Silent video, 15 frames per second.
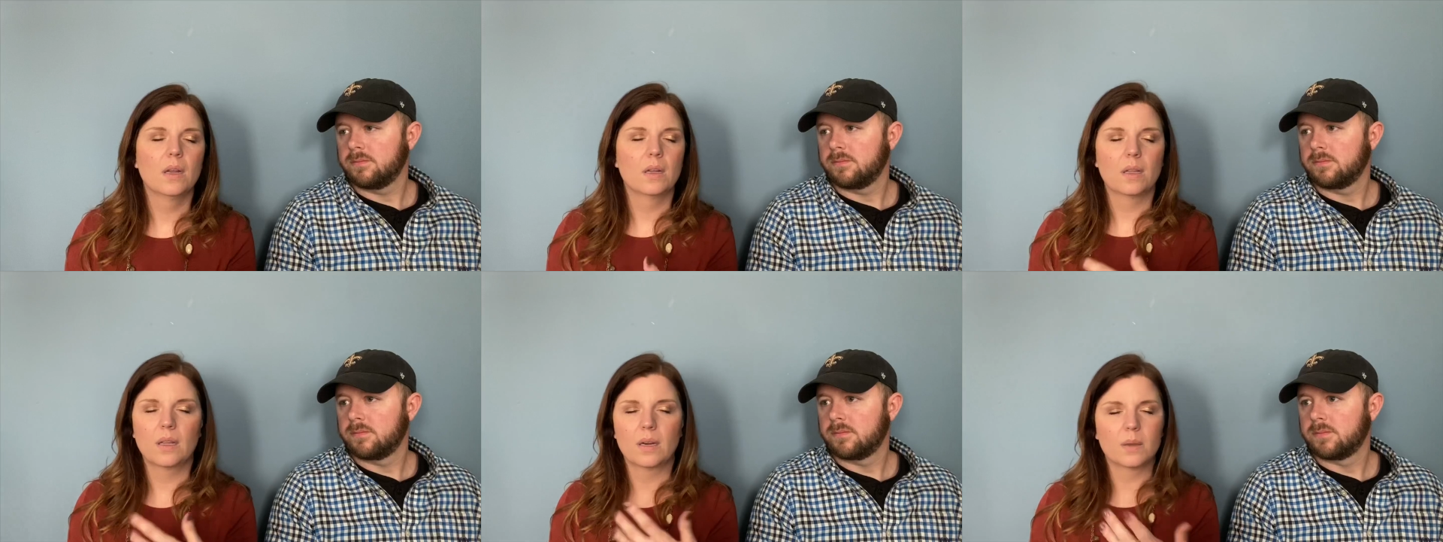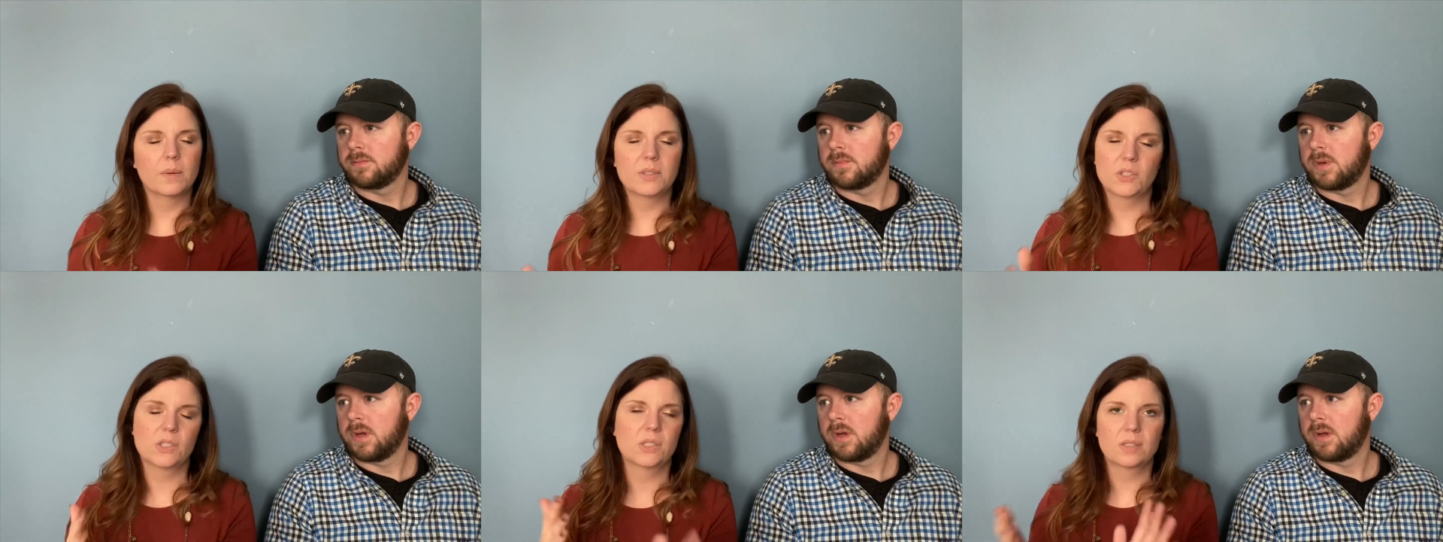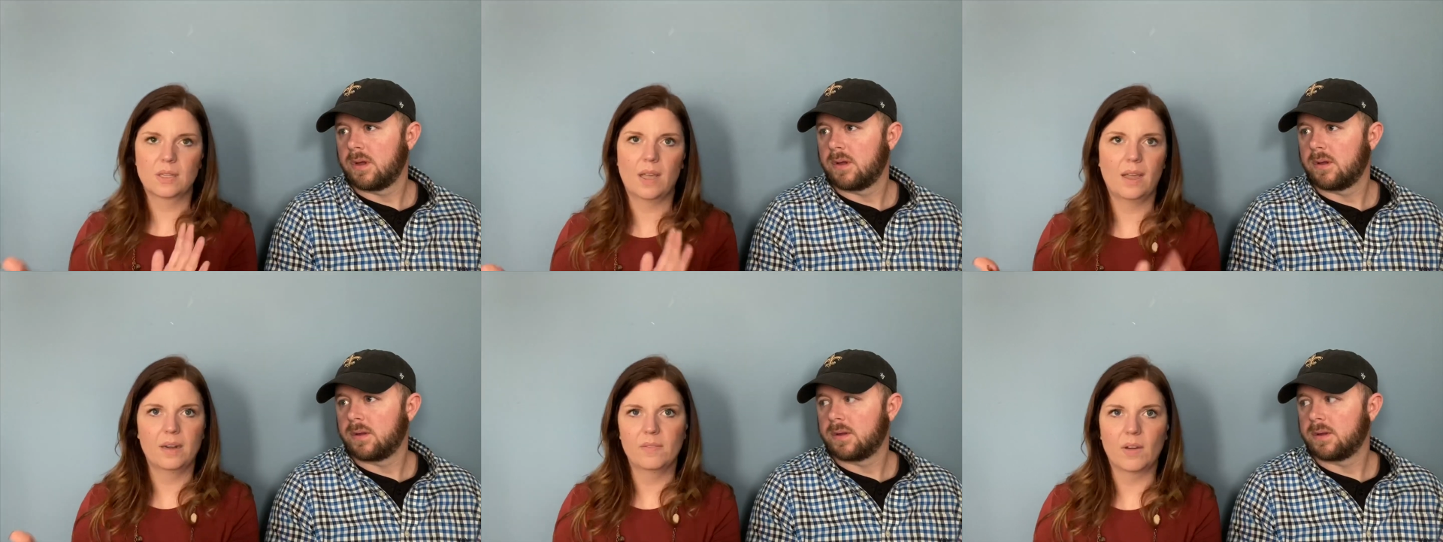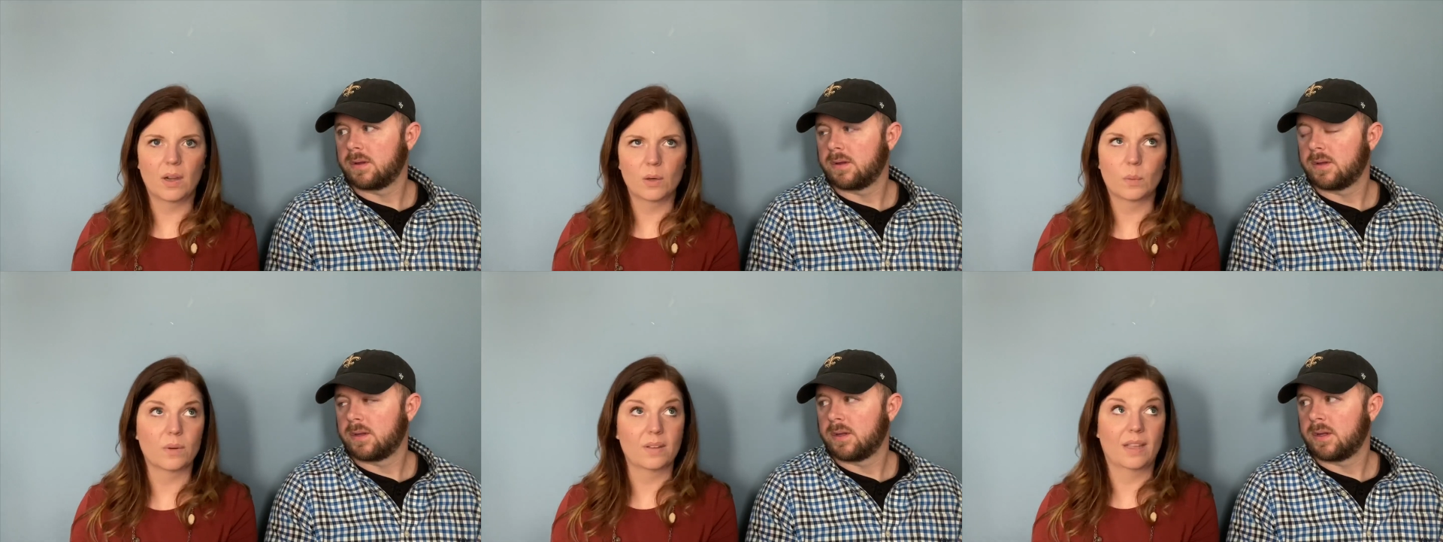Speaker 1: you know, it's just kind of
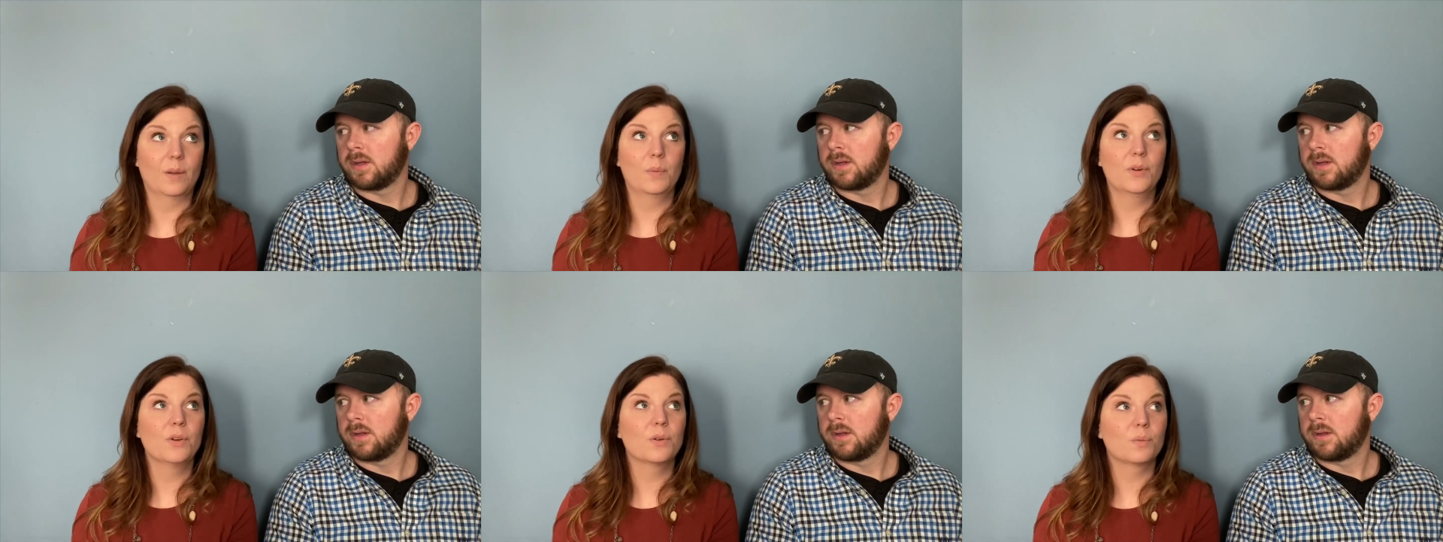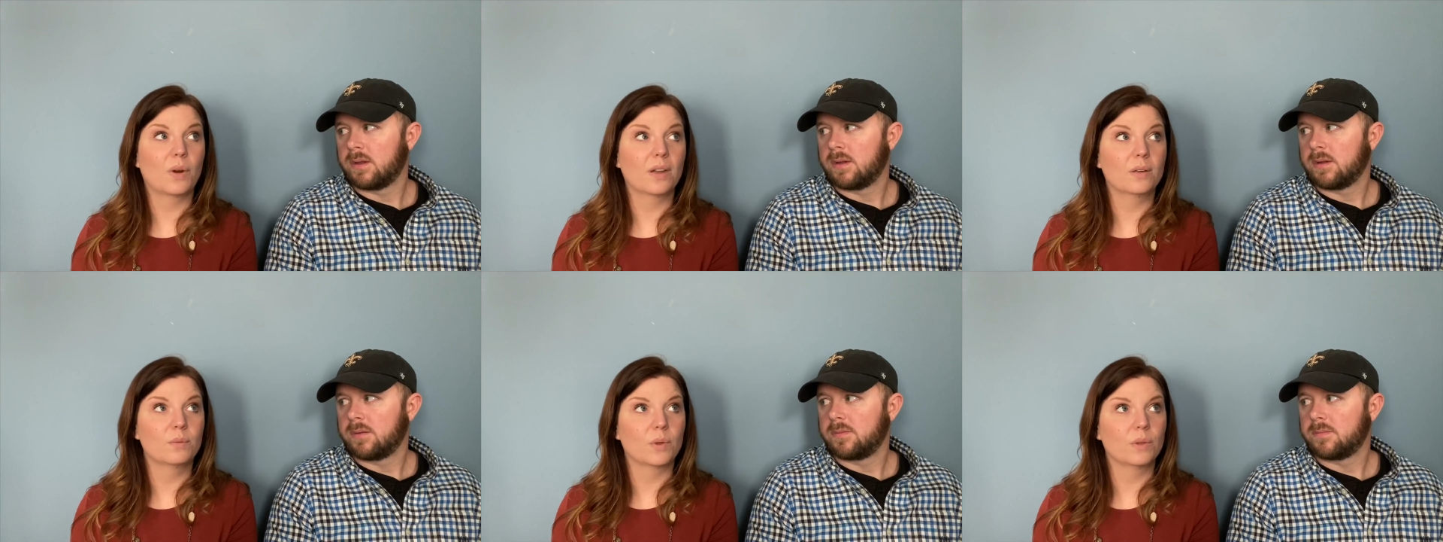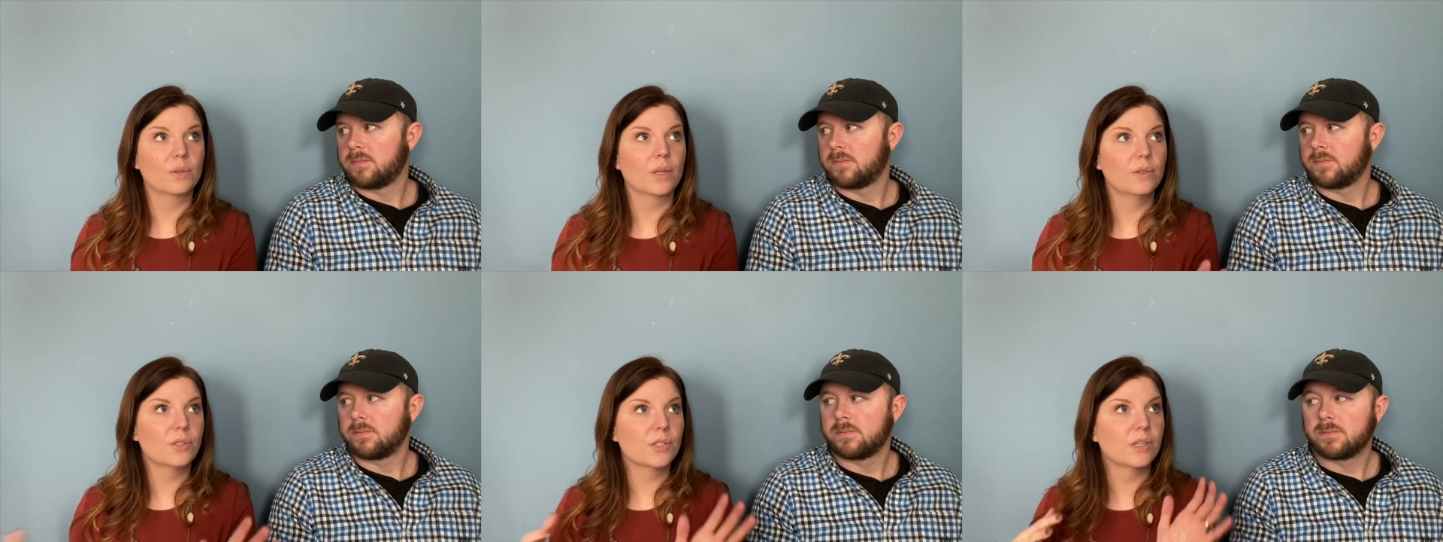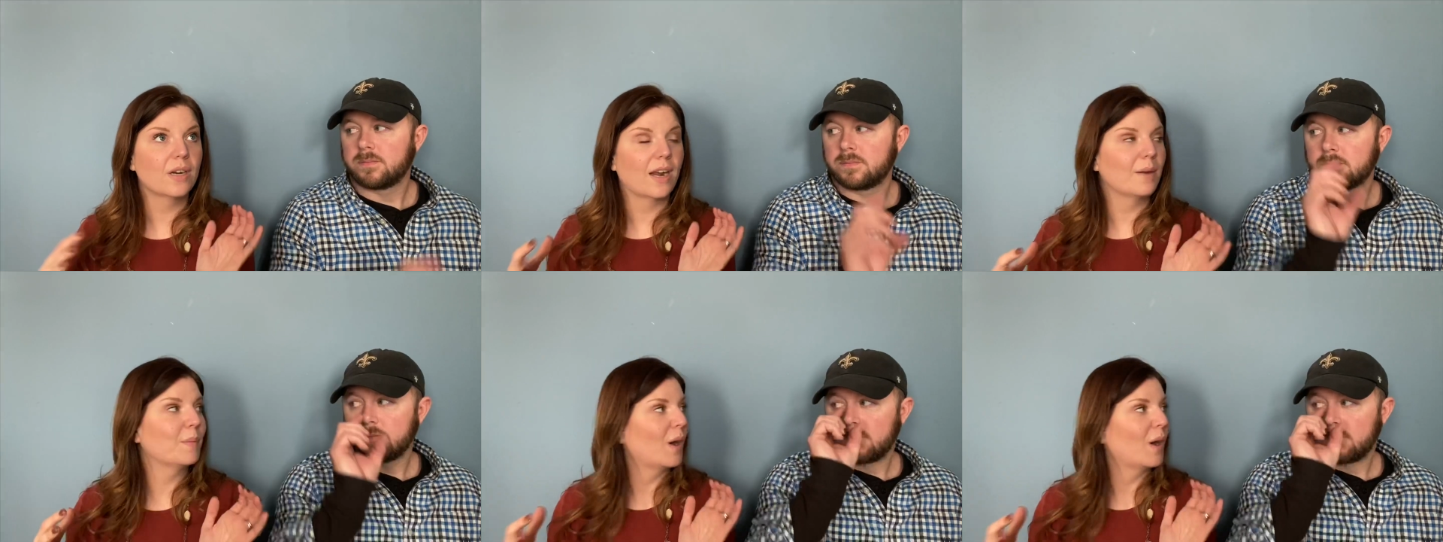awkward. Like when you're on Rock and Roller Coaster, I'm